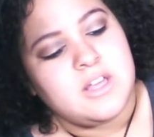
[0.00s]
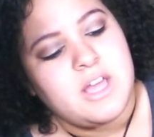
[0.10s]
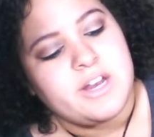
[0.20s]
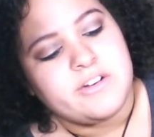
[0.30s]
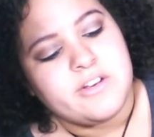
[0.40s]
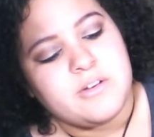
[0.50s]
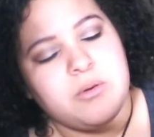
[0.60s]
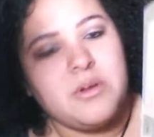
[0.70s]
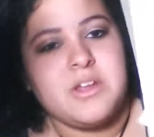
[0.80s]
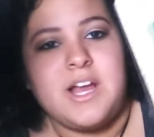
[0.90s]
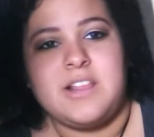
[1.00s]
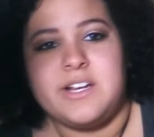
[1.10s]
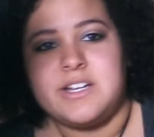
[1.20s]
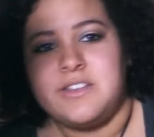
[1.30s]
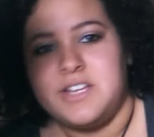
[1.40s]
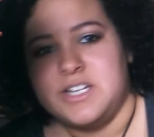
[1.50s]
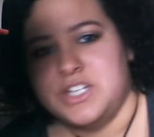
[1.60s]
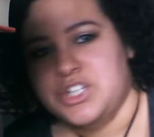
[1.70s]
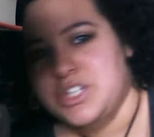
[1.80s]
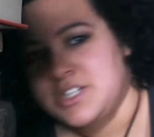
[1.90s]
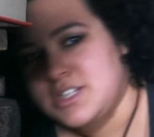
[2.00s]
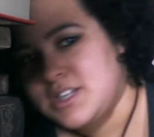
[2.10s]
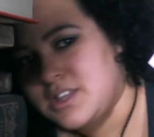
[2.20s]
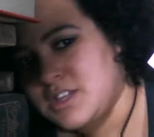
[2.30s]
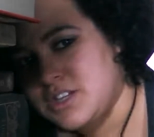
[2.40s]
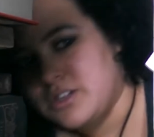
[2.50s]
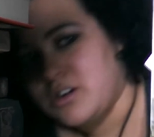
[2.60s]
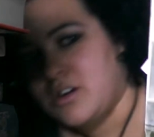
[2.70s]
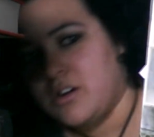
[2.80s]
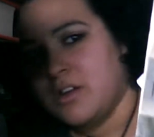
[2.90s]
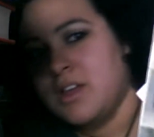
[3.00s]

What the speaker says: I don't know, I like the editions that these are.